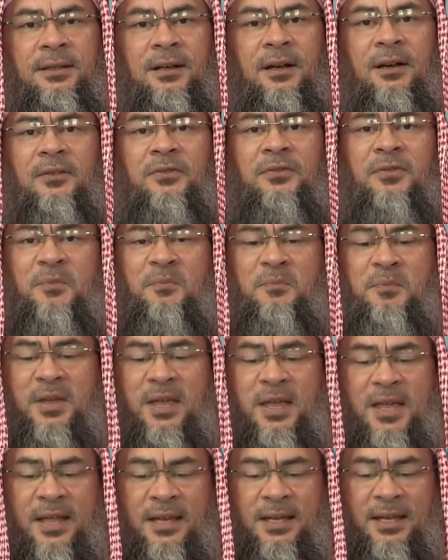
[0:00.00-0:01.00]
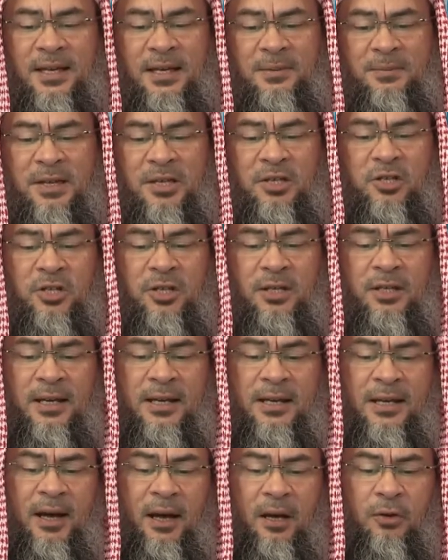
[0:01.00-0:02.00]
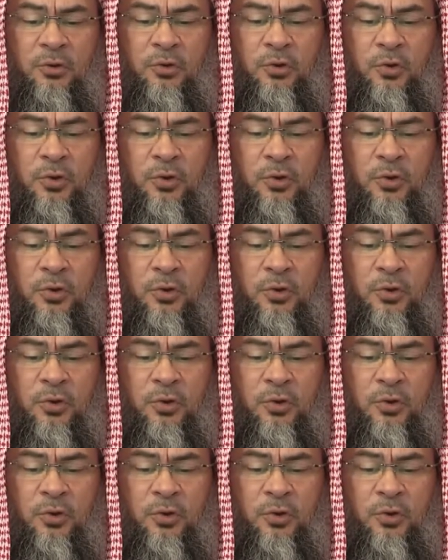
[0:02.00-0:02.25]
of being in a masjid and how